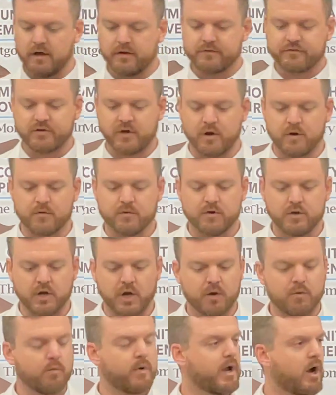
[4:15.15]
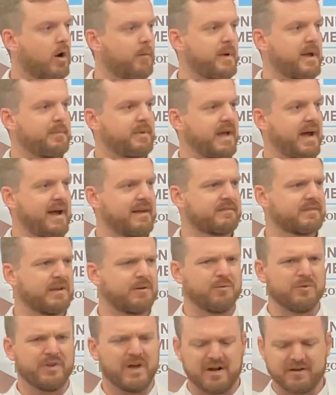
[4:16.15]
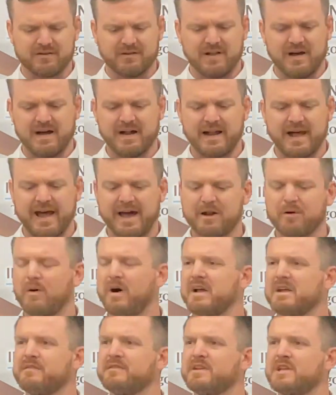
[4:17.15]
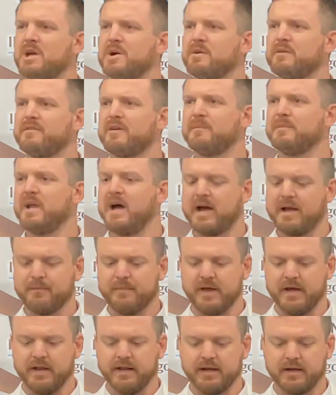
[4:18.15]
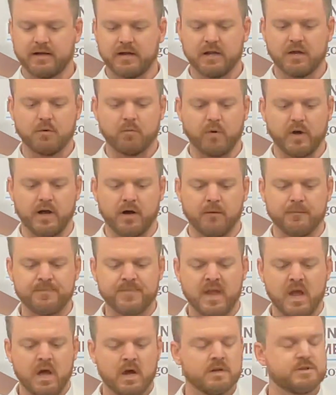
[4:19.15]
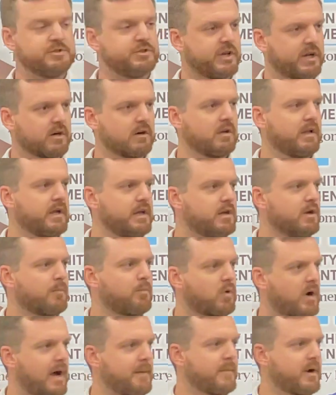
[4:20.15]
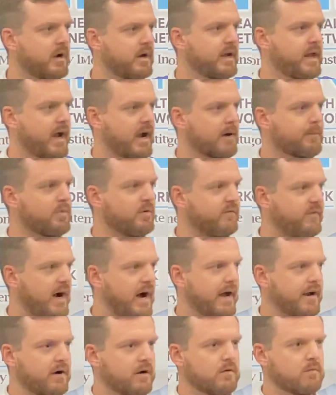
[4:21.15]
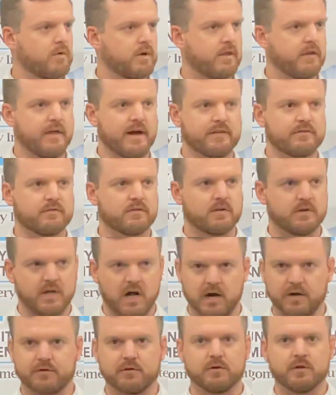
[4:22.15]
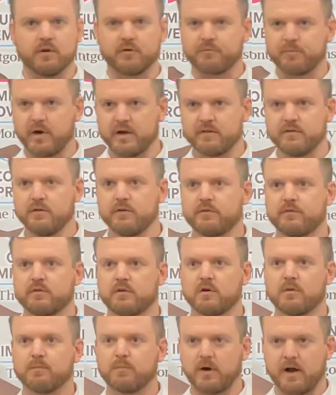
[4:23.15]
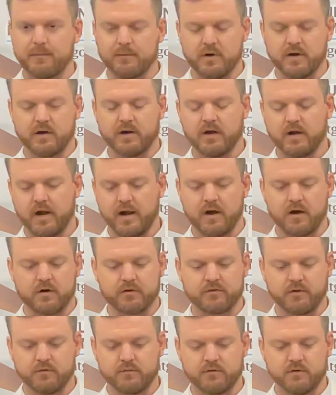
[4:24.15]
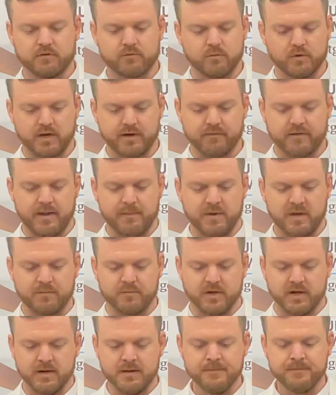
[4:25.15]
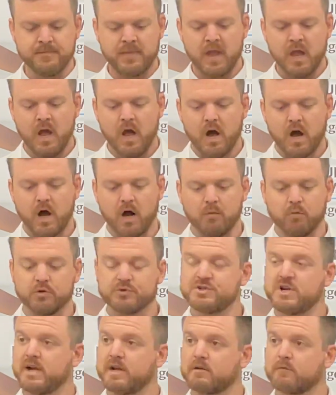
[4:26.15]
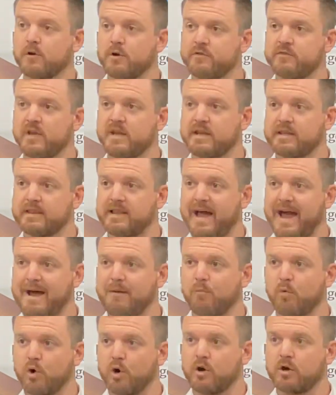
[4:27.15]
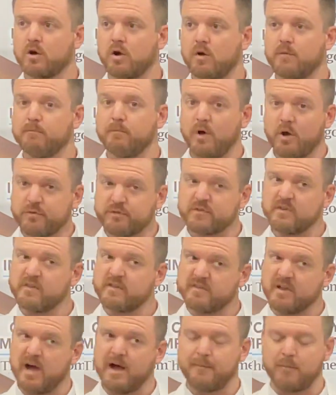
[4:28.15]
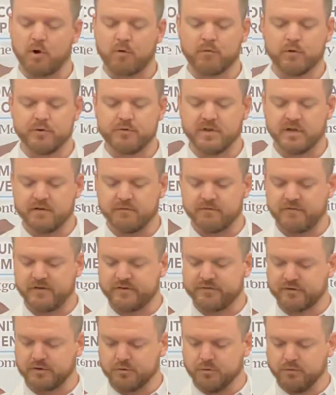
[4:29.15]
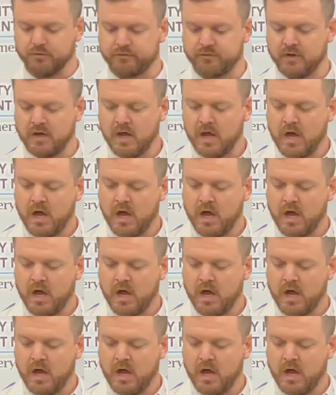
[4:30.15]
So, you know, we all may be asking, well, Dr. Lott, how do I even know if I'm diabetic? Well, generally your primary care provider, whether that's a doctor, nurse practitioner, primary care associates, whatever that may be, will check your routine lab work on most of the time our routine physicals,